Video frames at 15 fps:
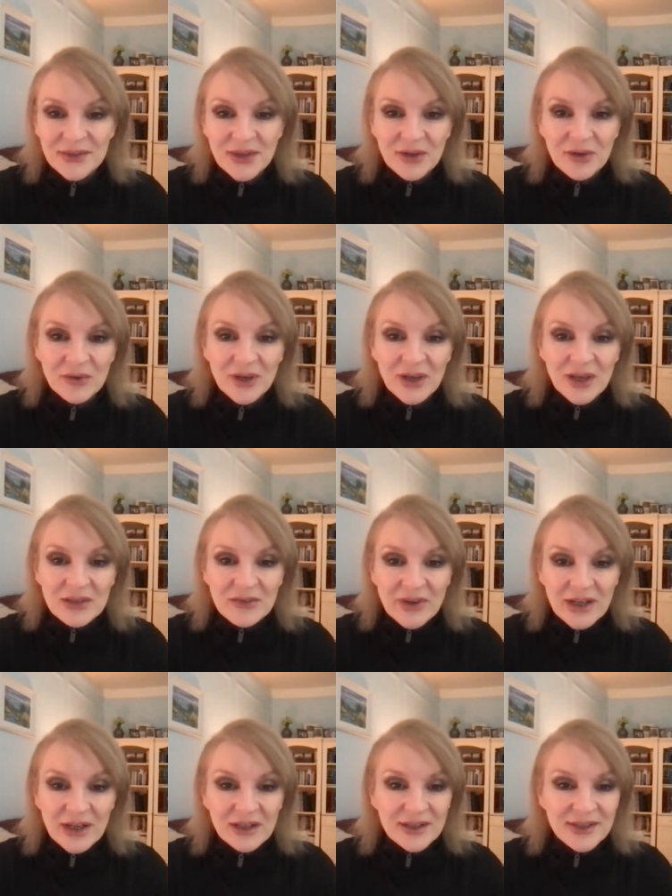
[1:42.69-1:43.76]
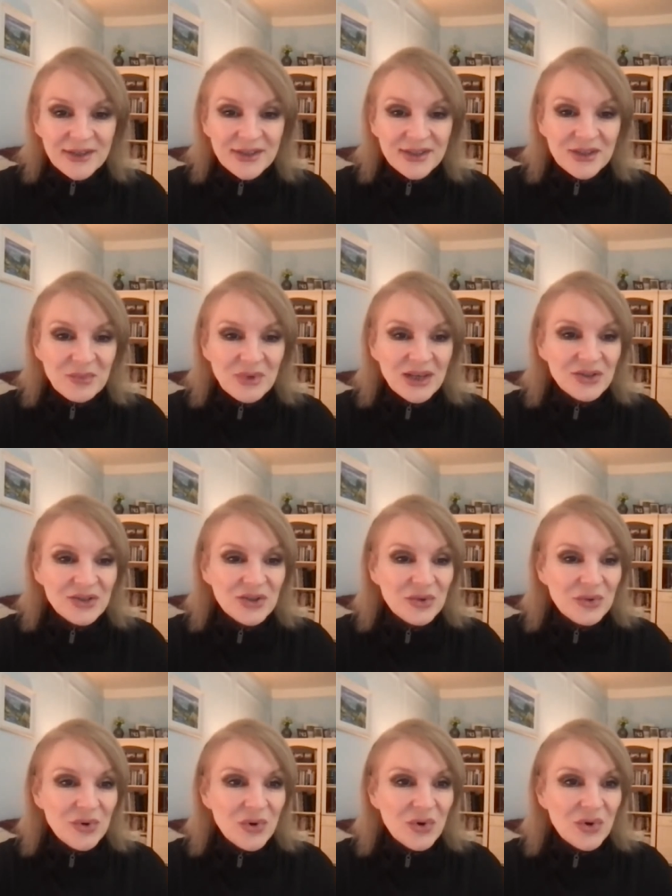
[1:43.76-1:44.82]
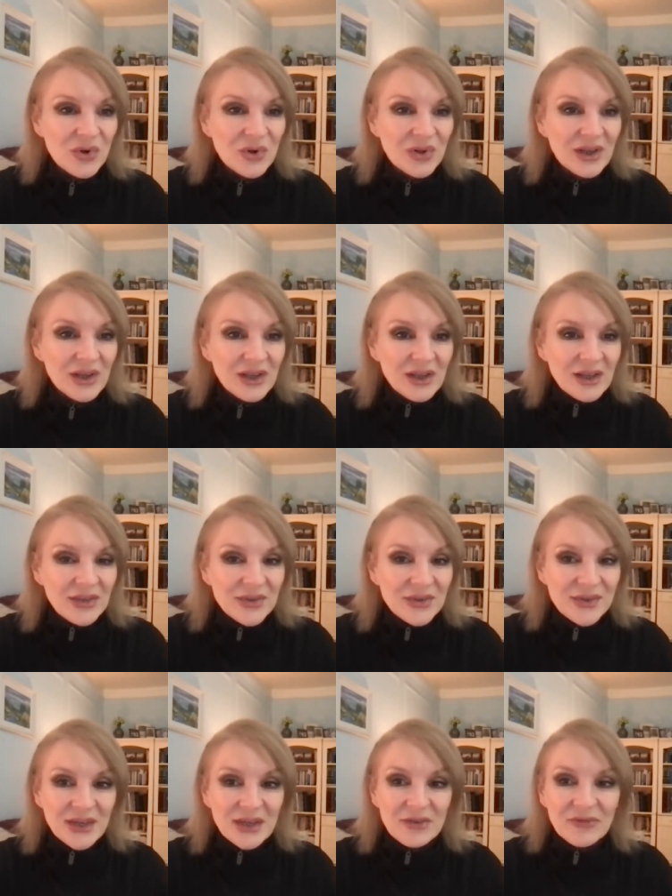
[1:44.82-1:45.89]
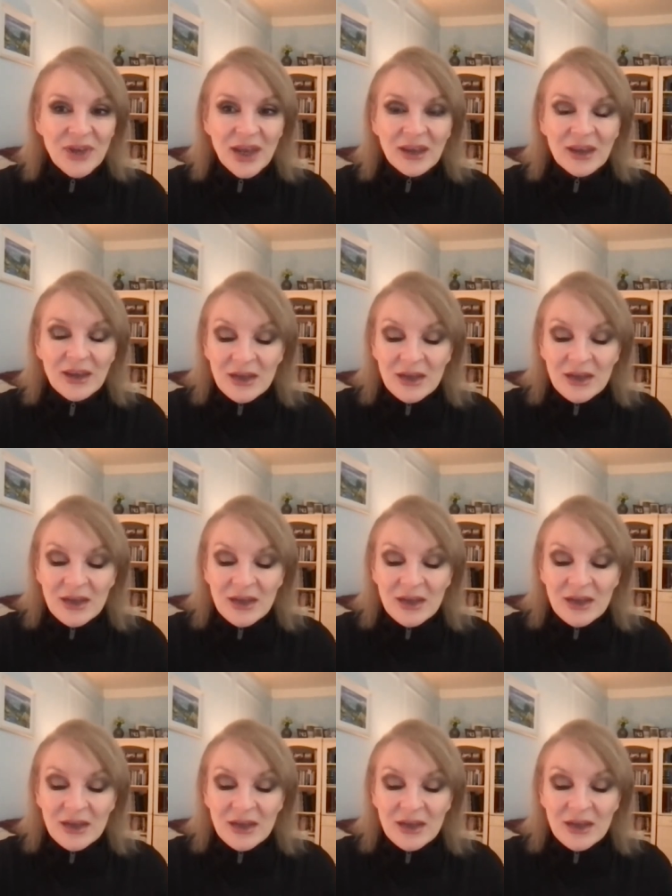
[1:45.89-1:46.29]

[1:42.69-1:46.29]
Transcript: So very nice to meet you all this evening.